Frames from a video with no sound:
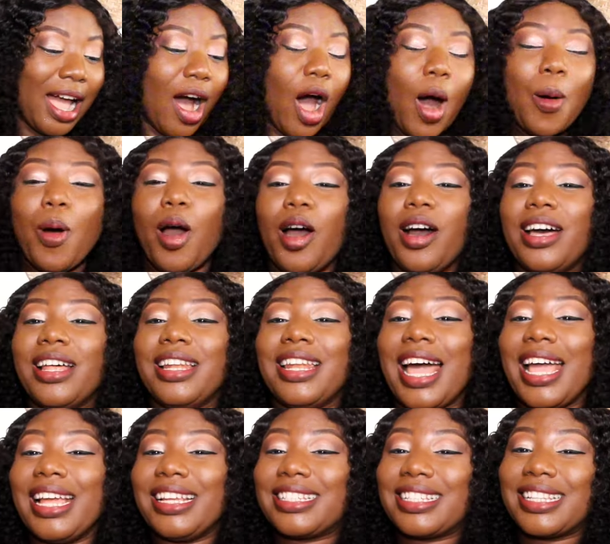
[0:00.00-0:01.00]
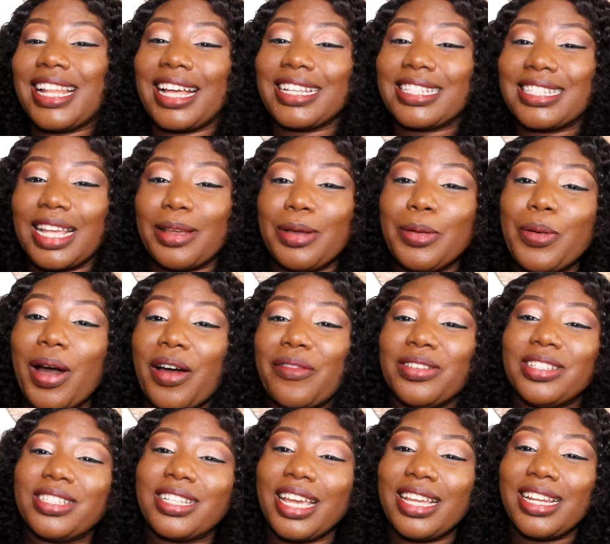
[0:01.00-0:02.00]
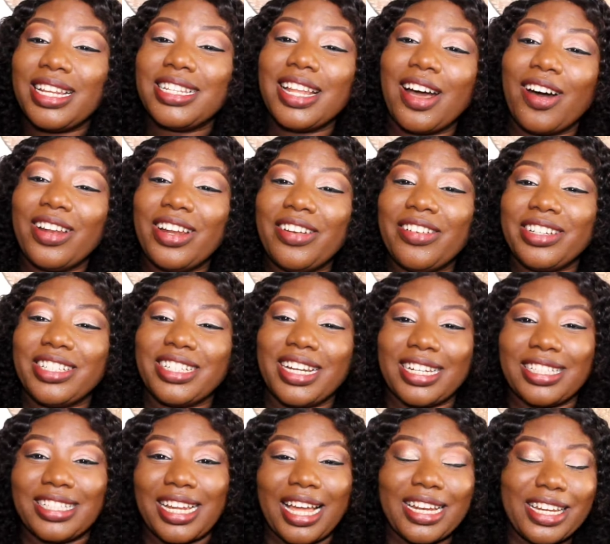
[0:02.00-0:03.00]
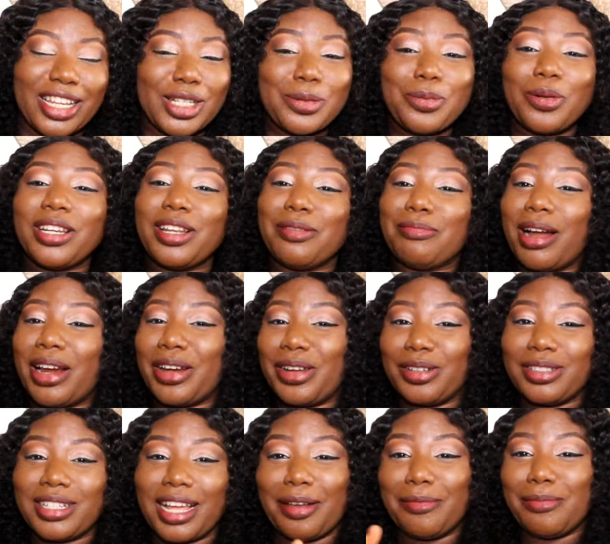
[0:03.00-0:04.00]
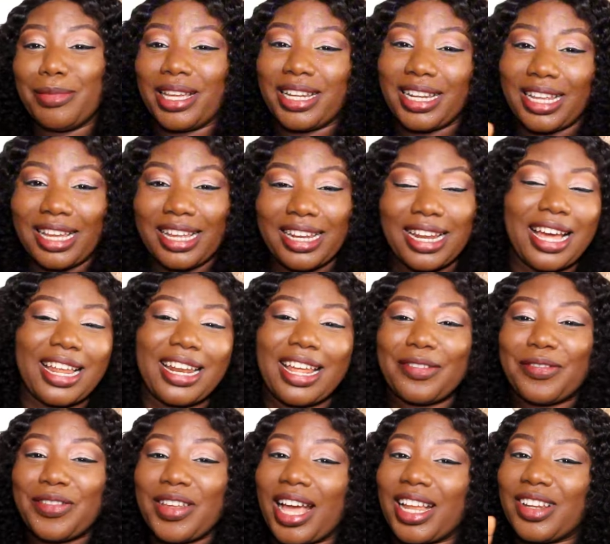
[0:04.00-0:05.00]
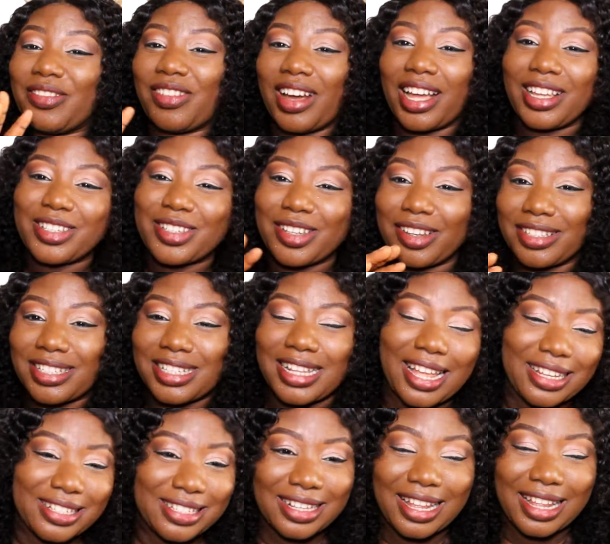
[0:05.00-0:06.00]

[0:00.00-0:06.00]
Last time. People have been saying it. Now, only Regina Daniels. People, they marry other men. And I feel advise us last.